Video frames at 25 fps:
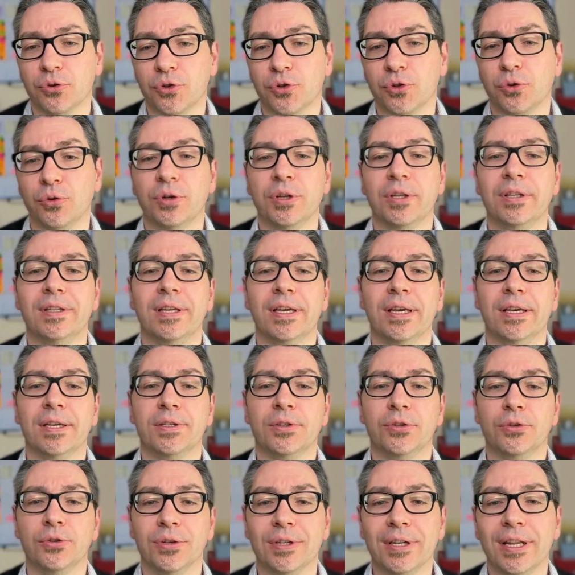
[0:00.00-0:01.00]
So it
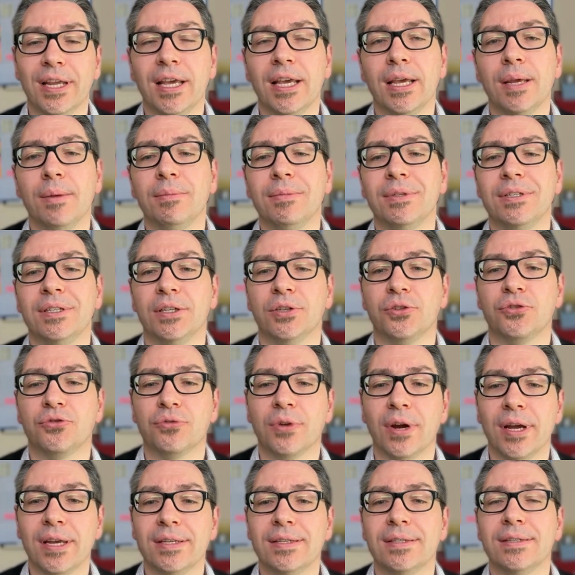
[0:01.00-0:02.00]
takes the name, the
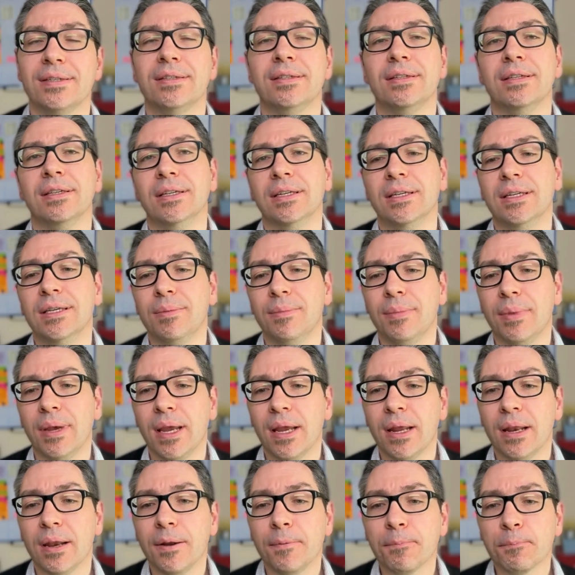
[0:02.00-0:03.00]
address, the
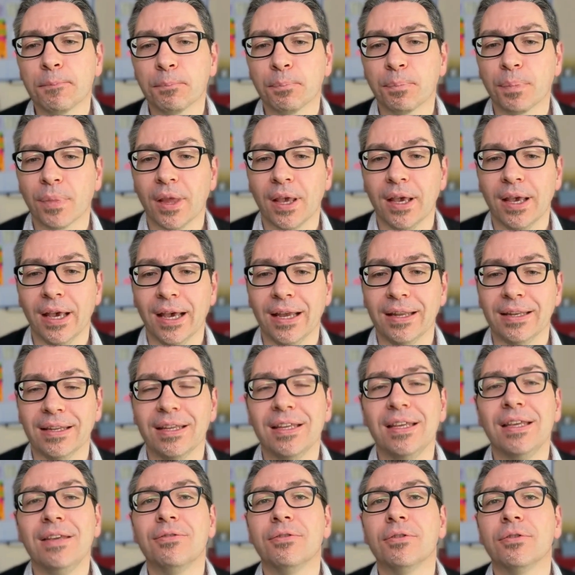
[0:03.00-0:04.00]
email, and
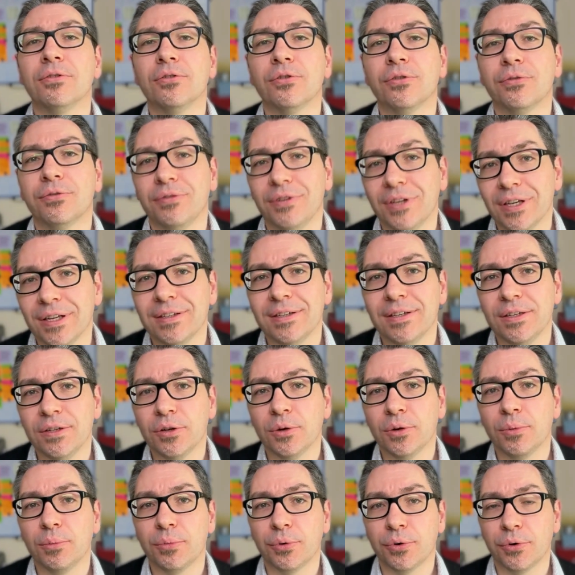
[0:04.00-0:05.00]
even the VAT
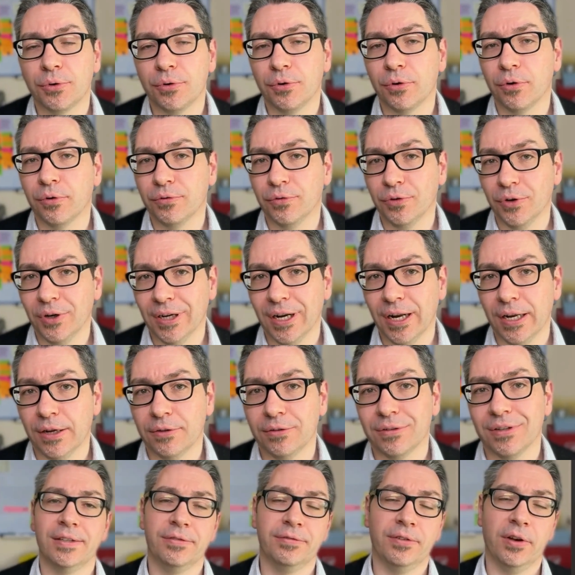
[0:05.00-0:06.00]
number of the
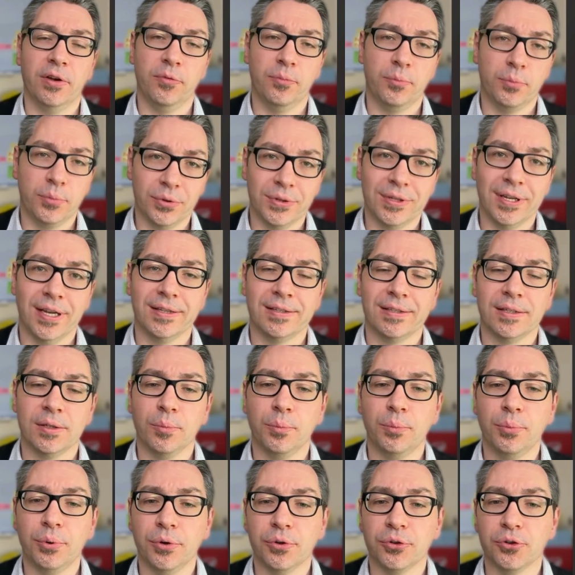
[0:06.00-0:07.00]
client if I put that in
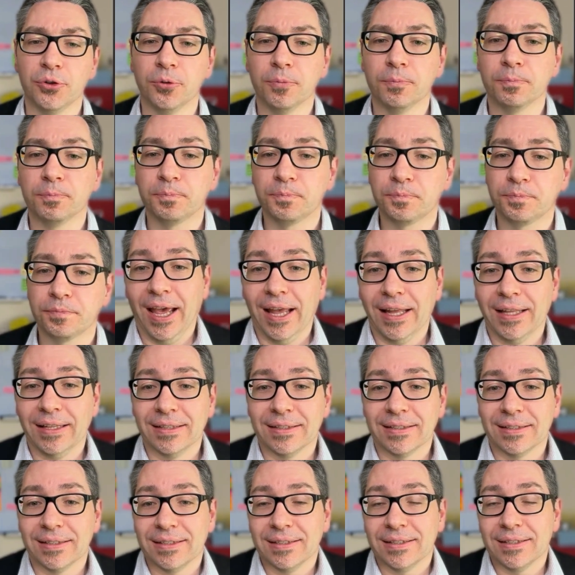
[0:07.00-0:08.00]
Podio.
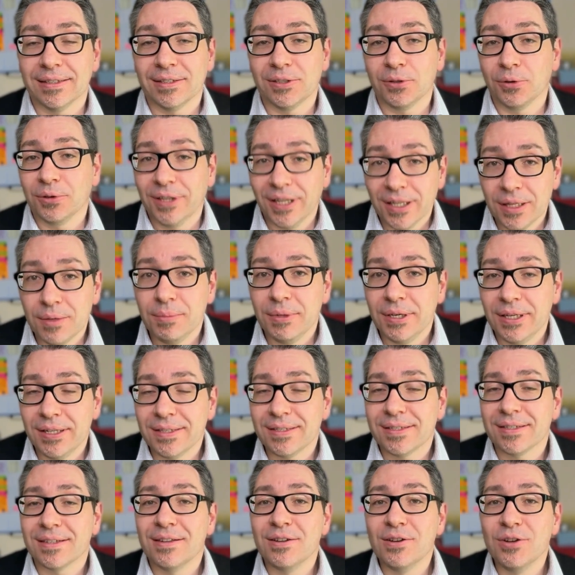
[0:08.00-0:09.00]
And so that
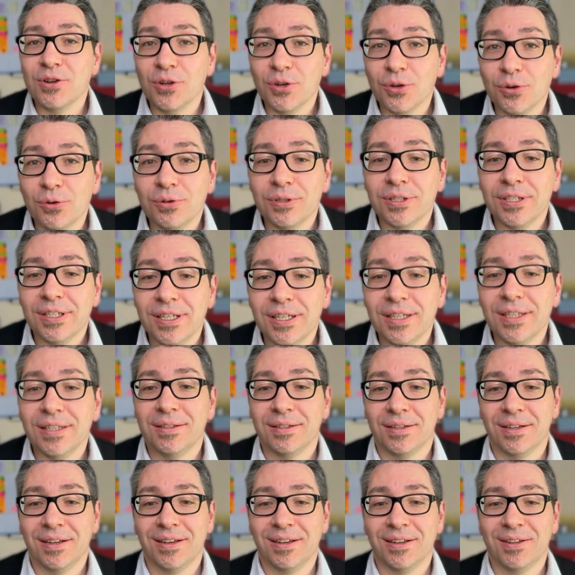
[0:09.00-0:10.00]
means no need
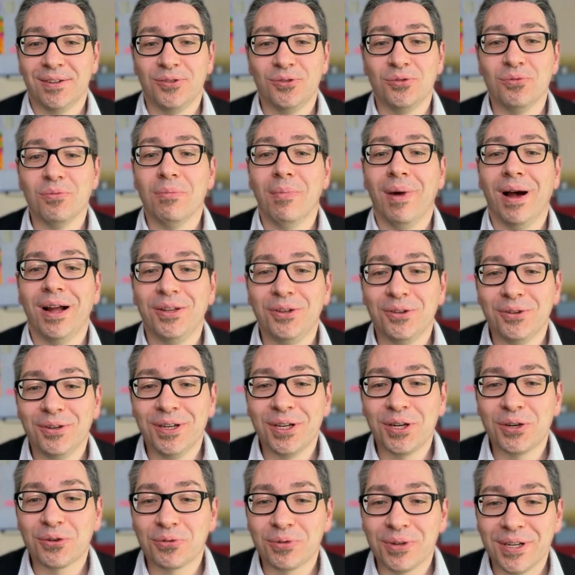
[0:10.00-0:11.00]
to
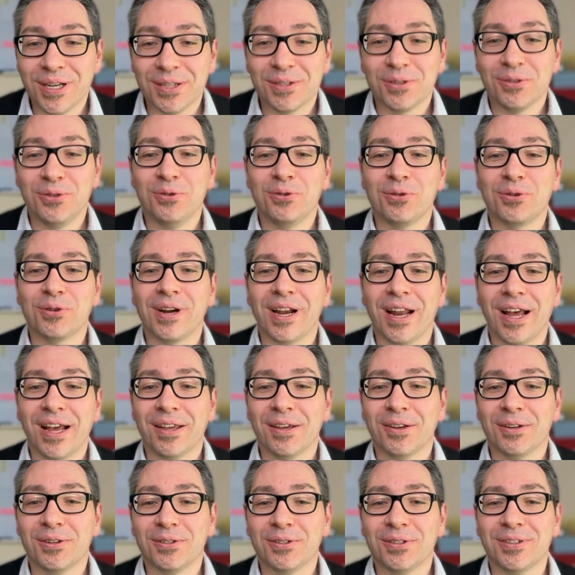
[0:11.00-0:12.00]
manually create a new
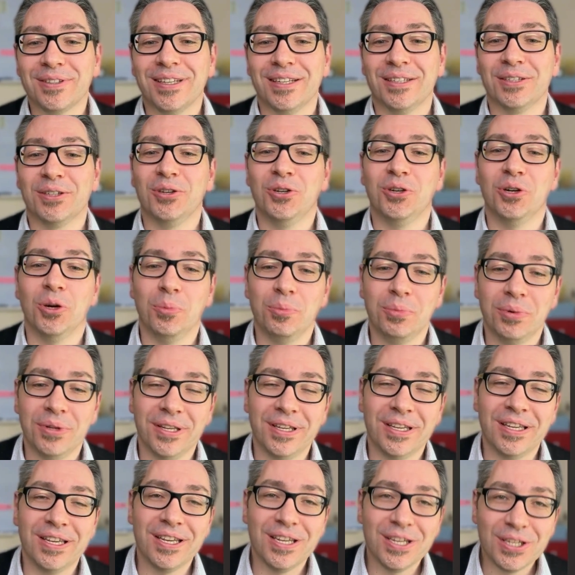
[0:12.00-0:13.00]
client, then
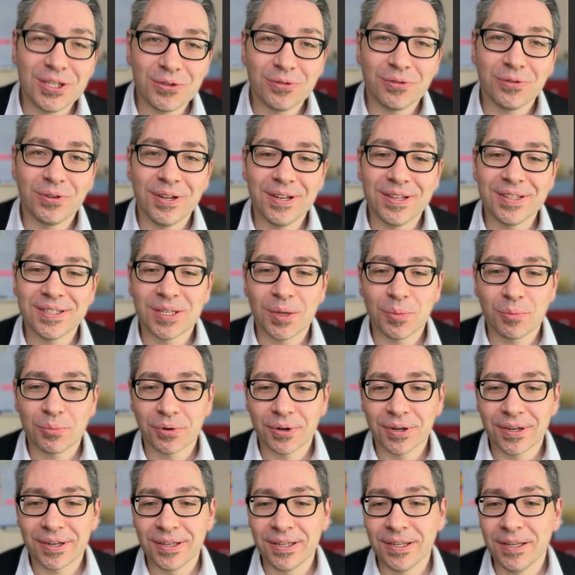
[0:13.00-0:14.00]
copy each field
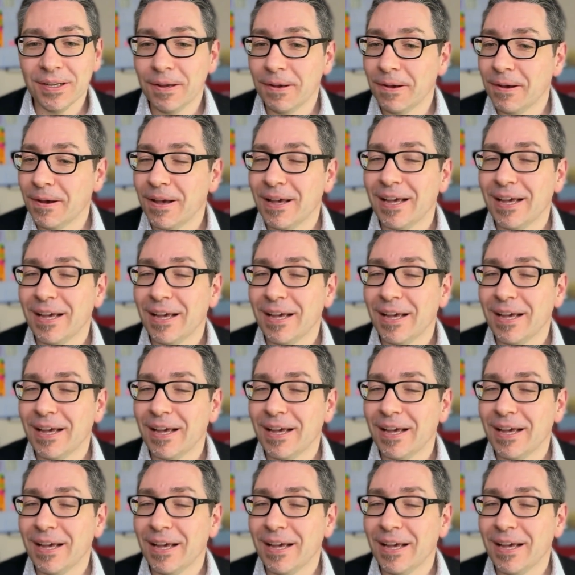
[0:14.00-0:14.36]
separately.